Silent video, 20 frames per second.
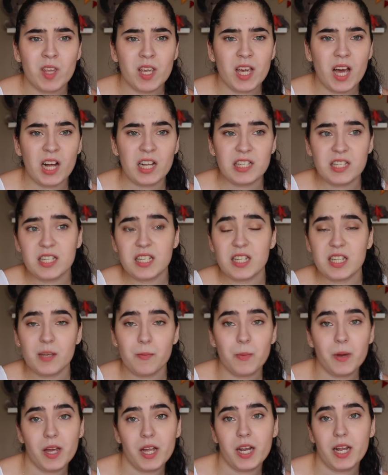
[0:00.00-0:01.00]

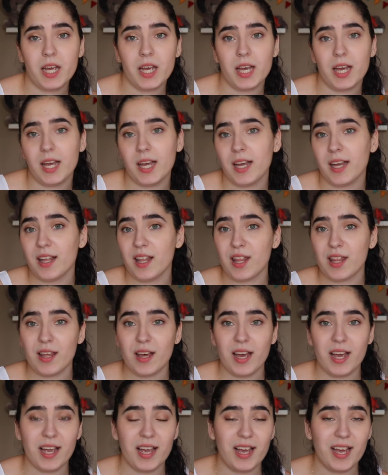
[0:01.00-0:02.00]
constipated
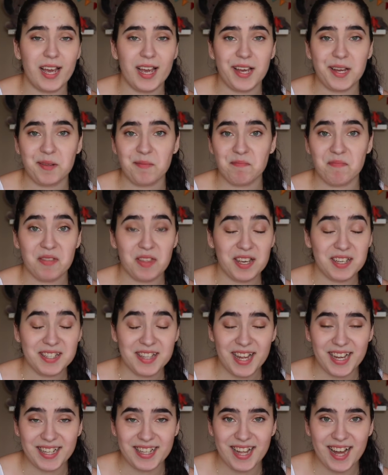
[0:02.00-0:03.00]
and things
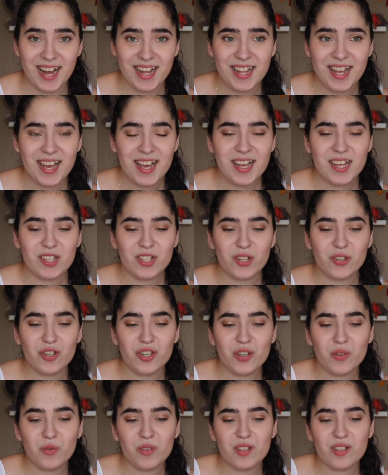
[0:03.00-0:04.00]
like that. So
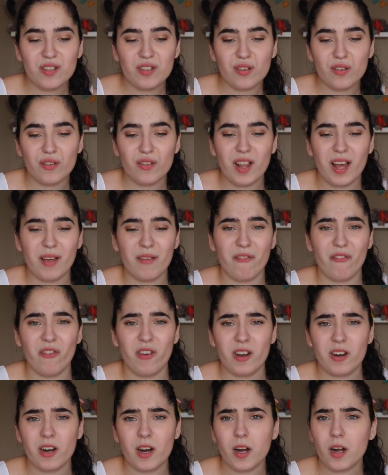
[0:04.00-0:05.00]
she was sort of like
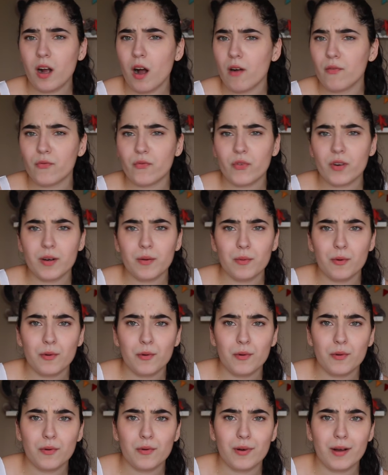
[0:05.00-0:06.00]
very
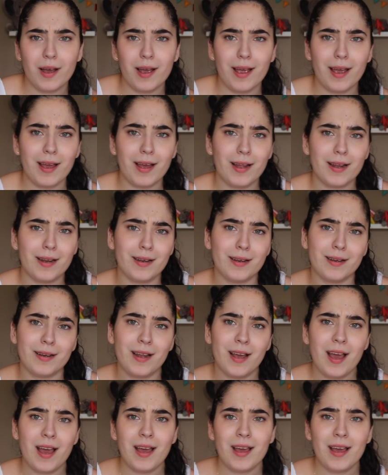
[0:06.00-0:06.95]
uncomfortable, and